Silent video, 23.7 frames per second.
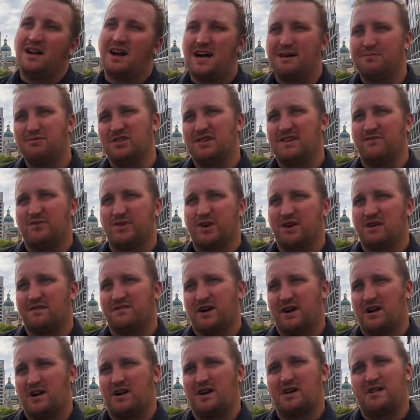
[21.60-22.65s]
I believe we are a
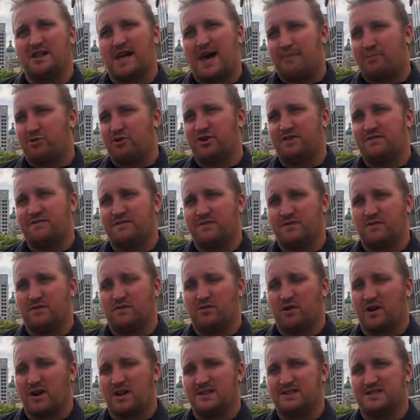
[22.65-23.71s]
very collaborative
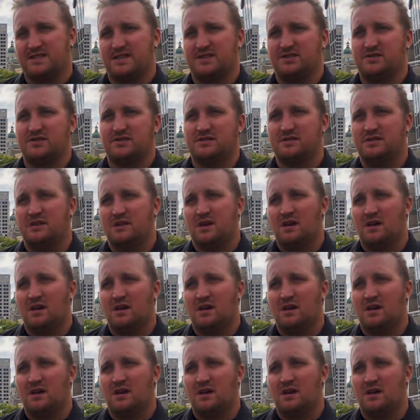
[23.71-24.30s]
organization